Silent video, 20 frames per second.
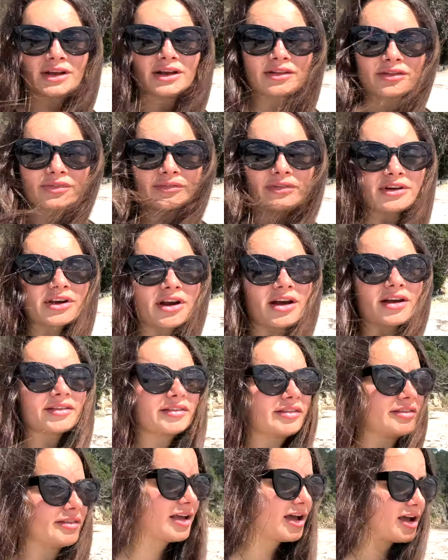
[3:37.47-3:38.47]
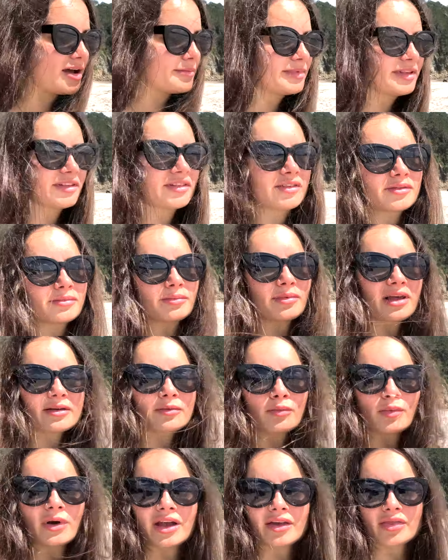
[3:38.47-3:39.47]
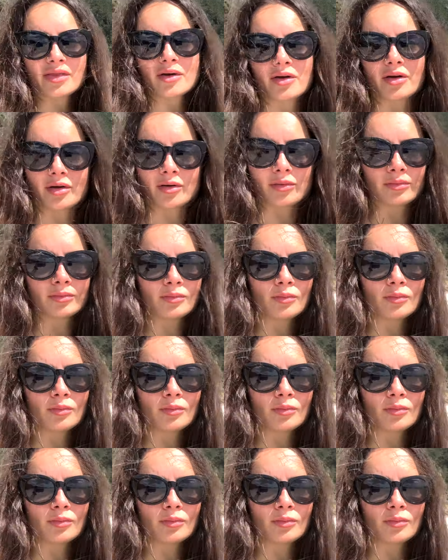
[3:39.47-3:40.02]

It's very nice. Um, this is like where the